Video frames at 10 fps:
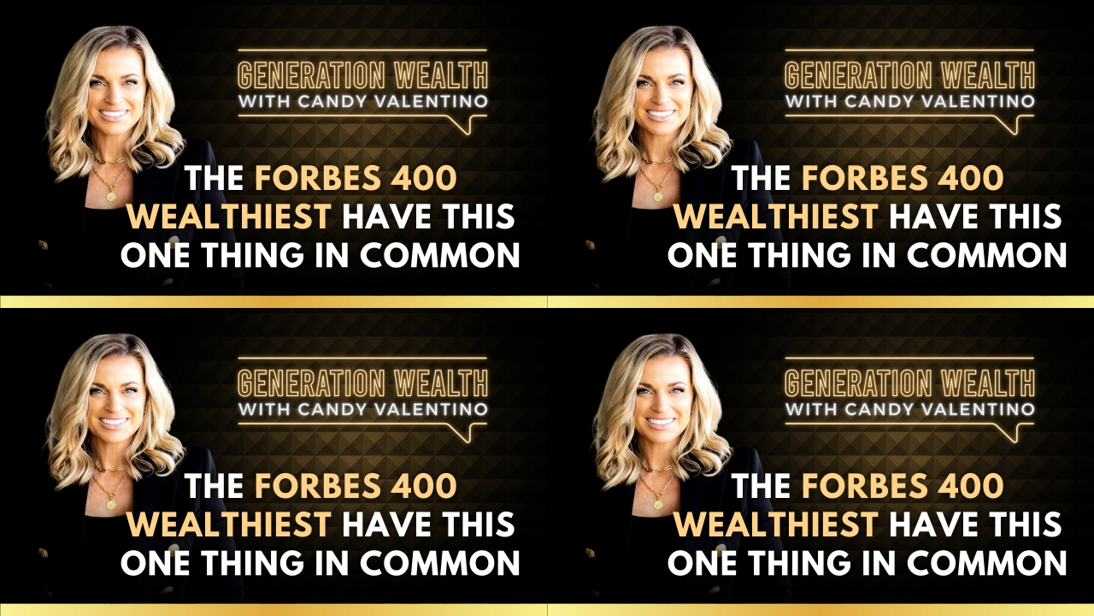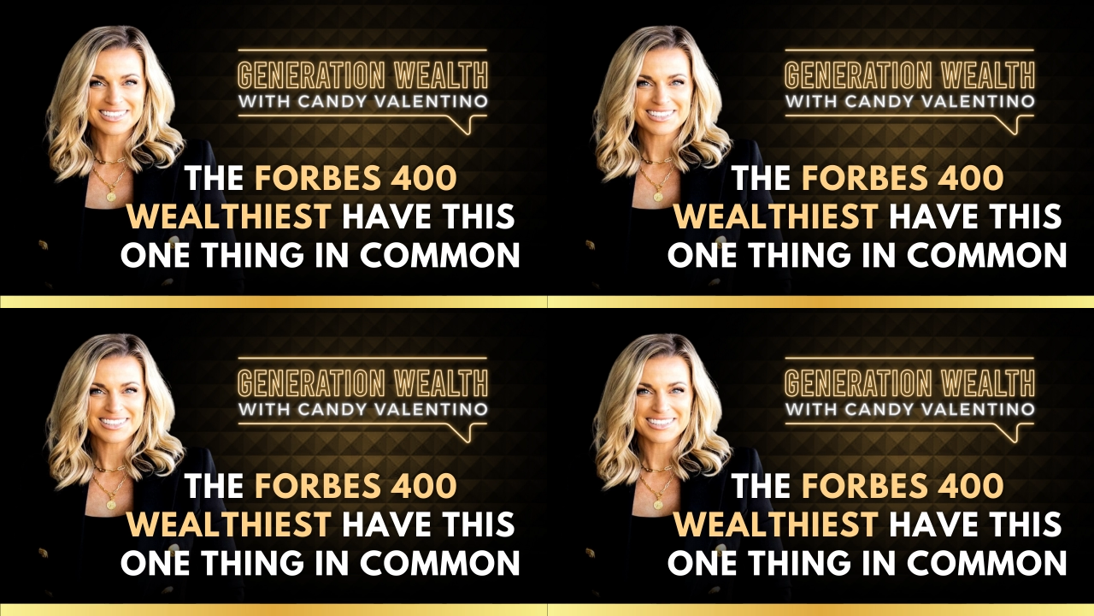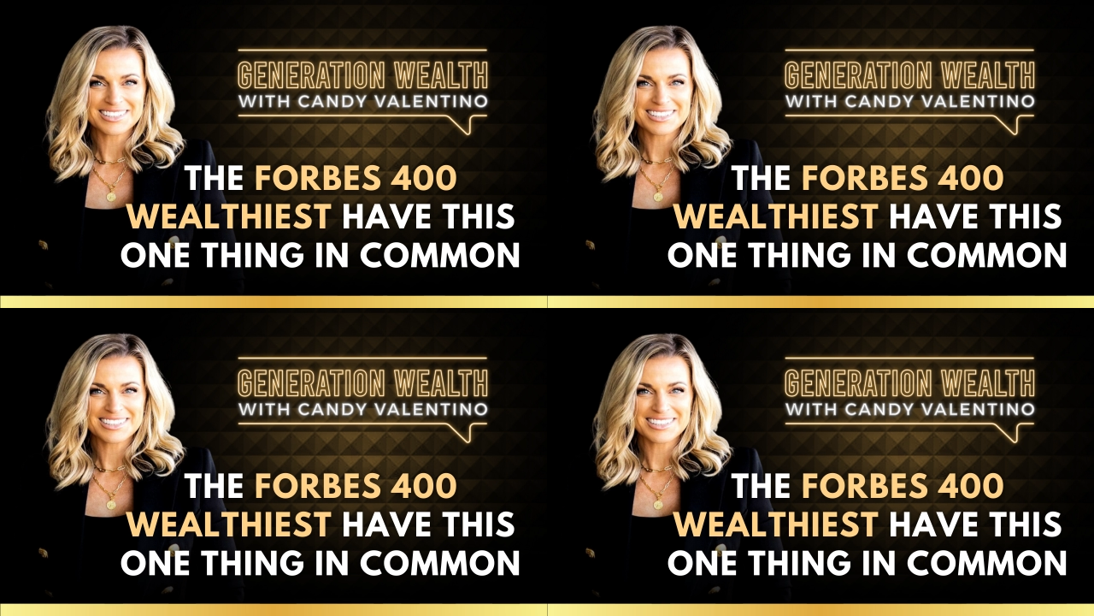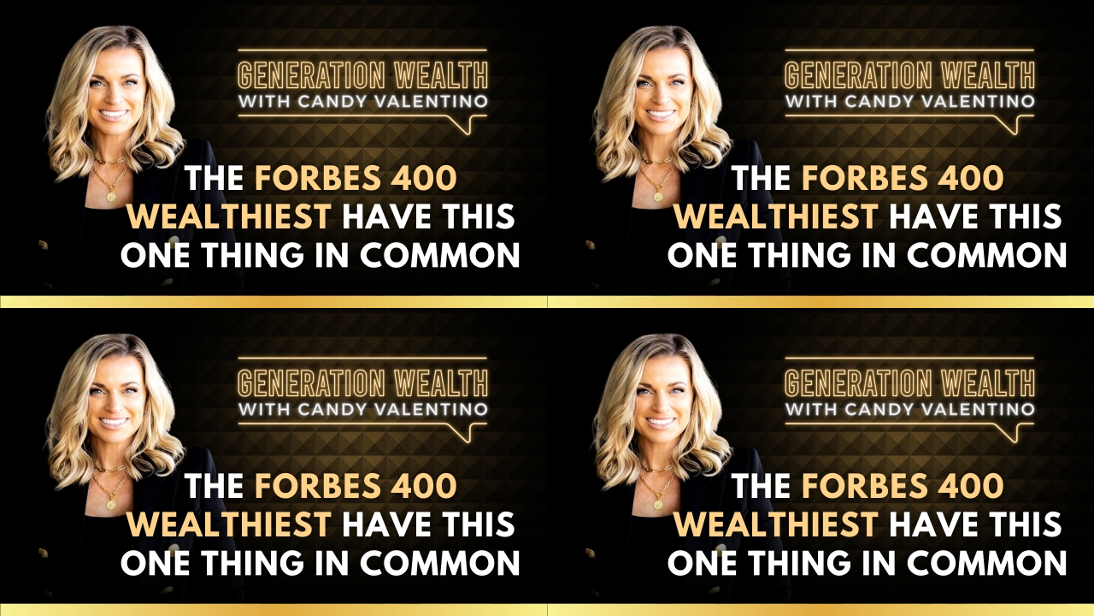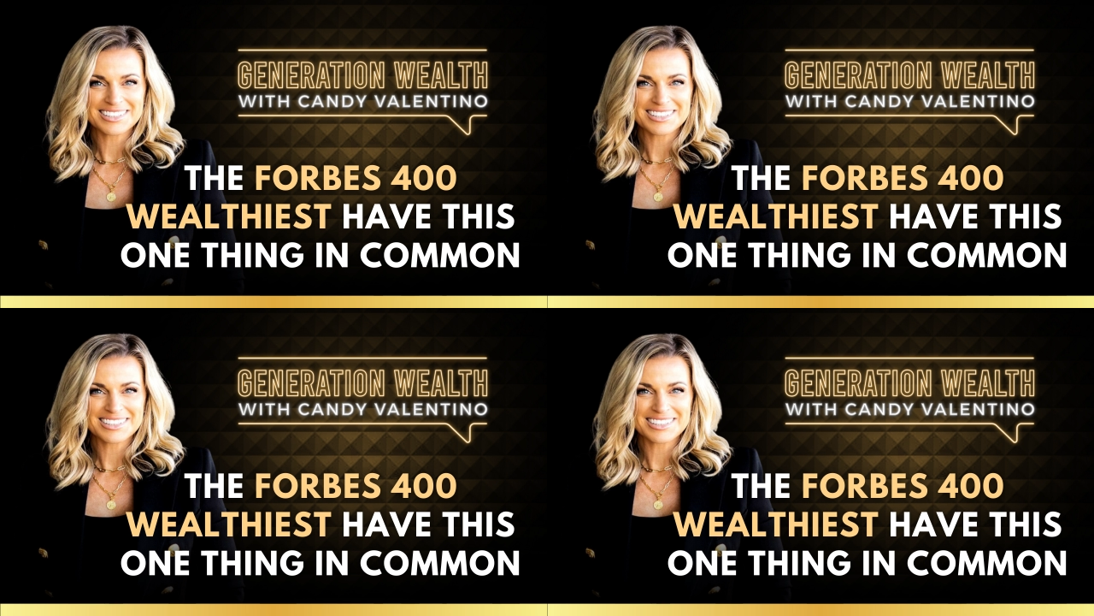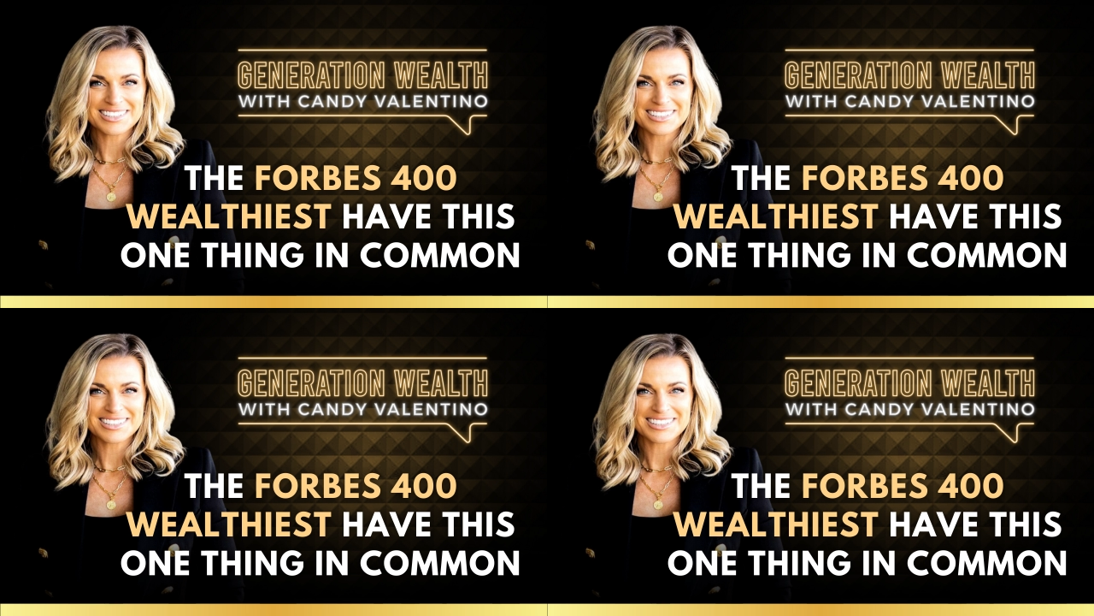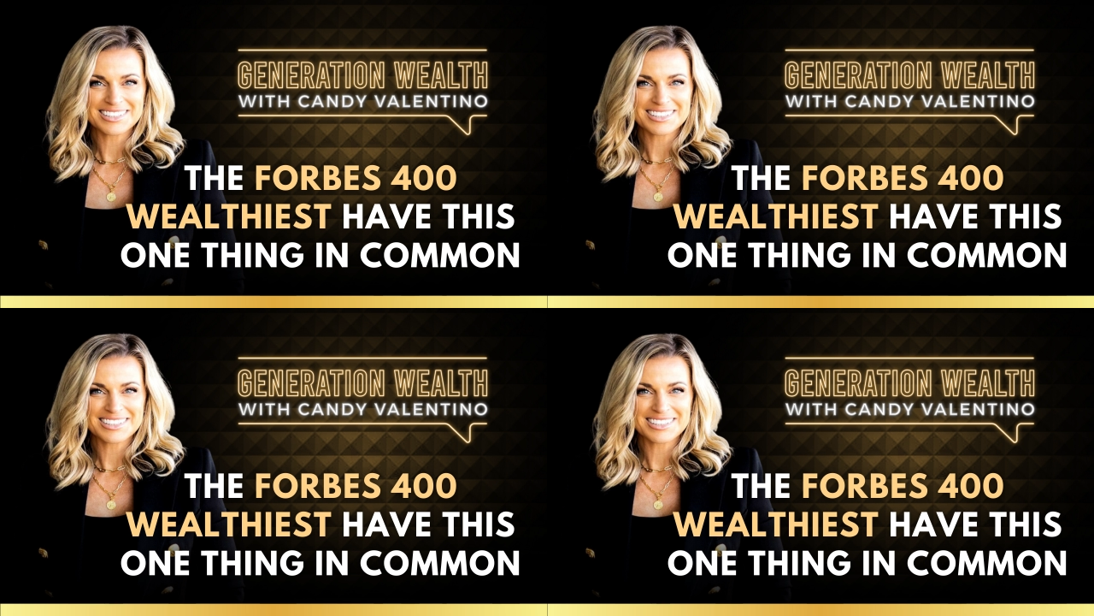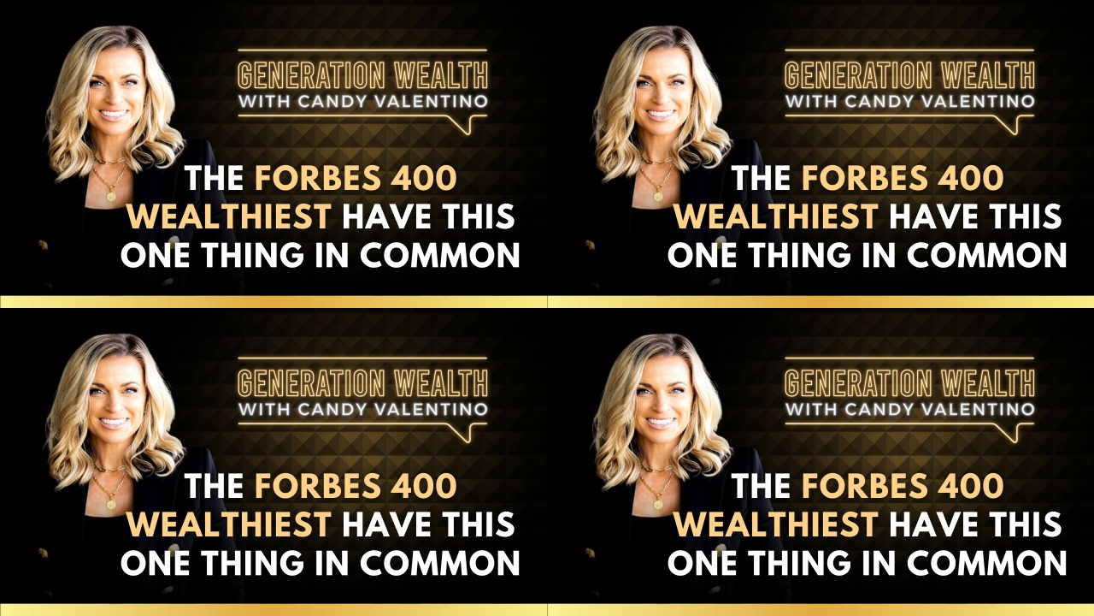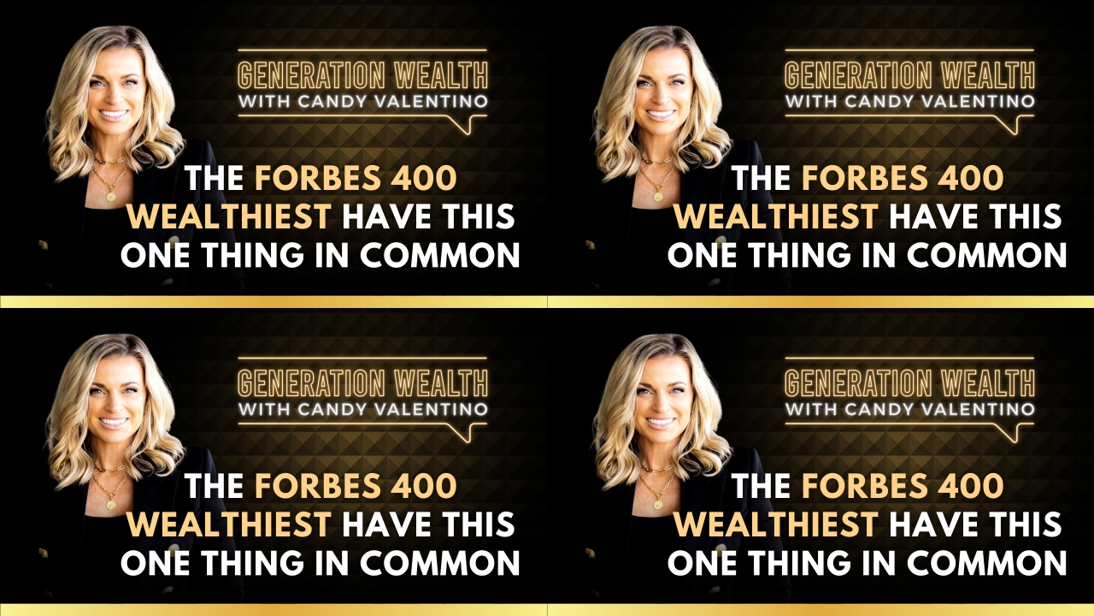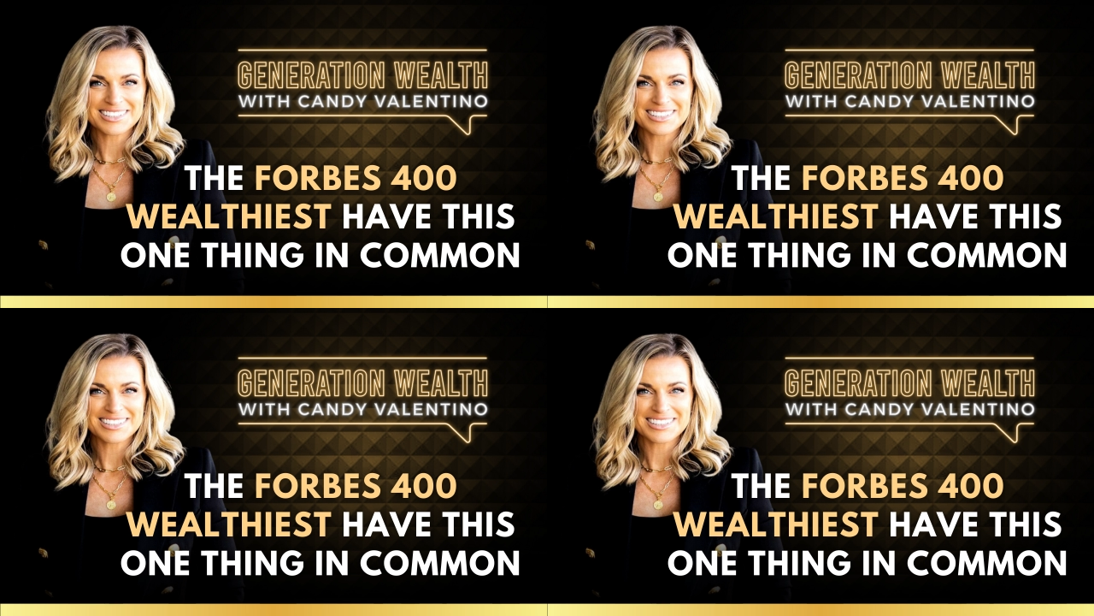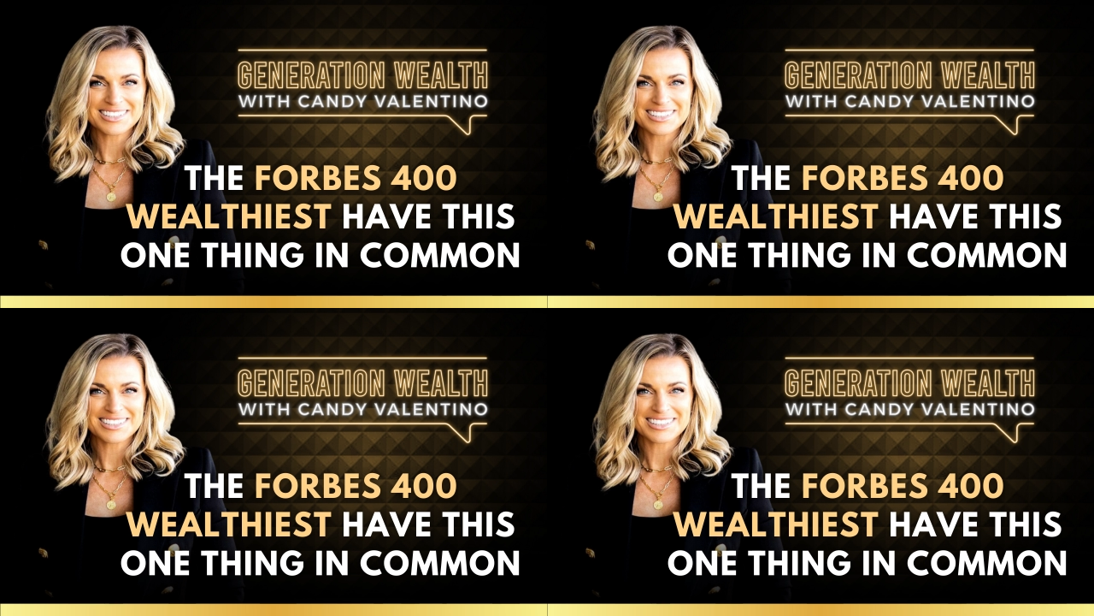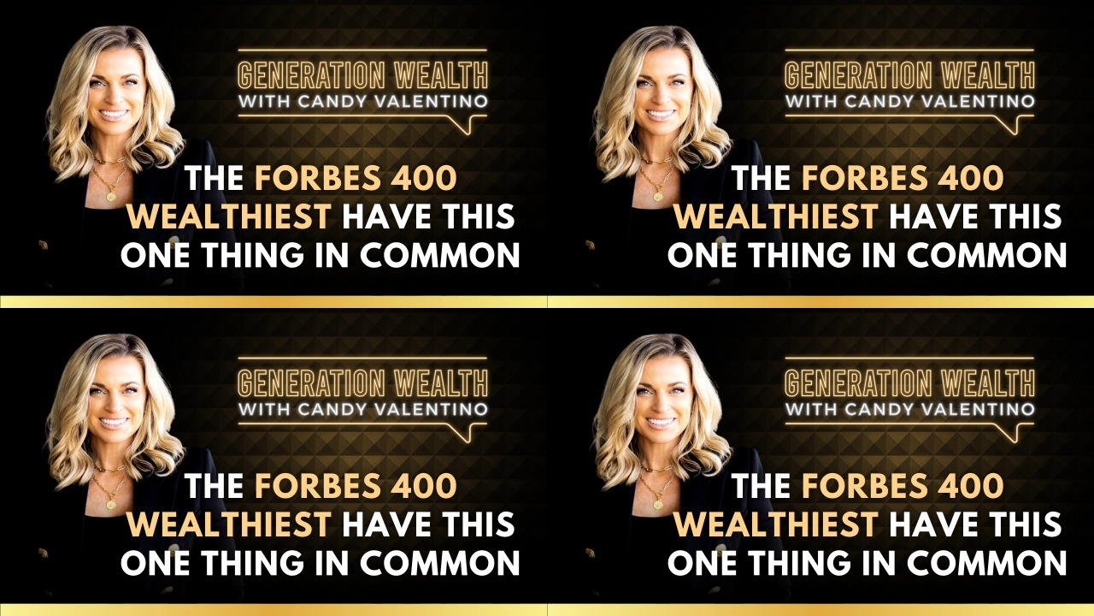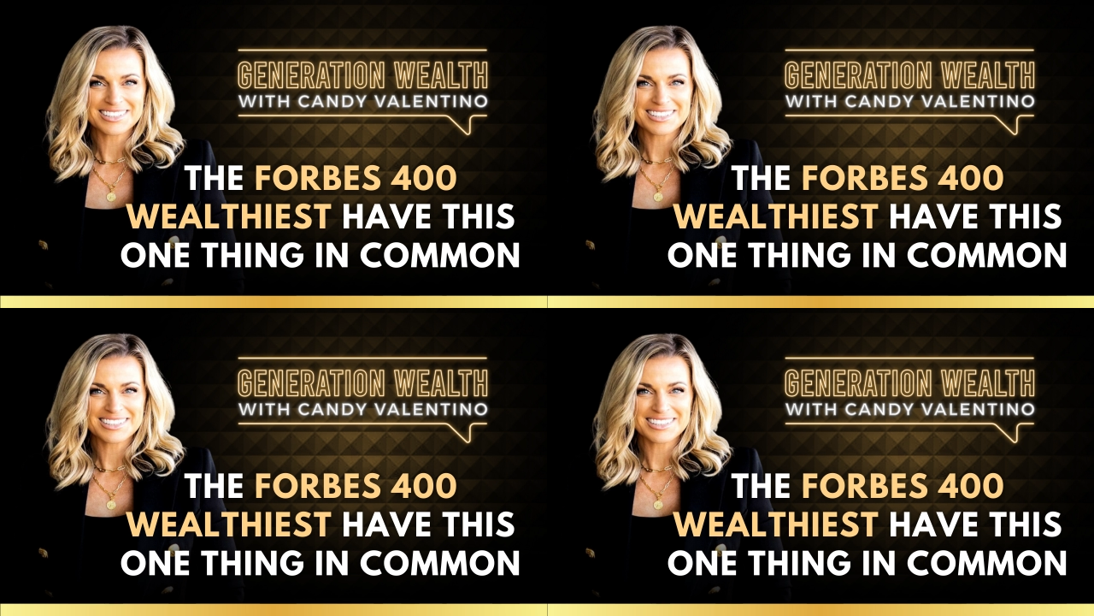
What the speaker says: (no lip movement)